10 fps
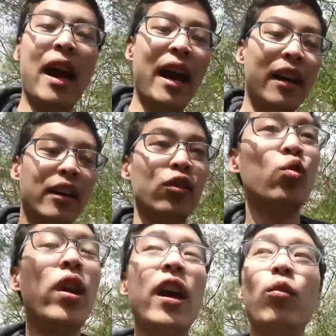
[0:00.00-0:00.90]
And you
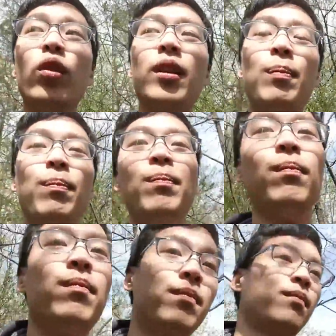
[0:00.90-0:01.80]
can't really
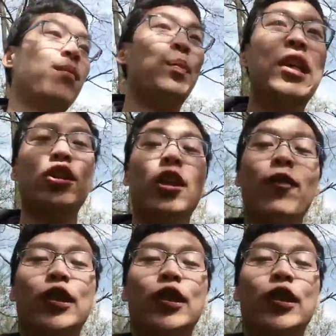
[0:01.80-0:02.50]
be yourself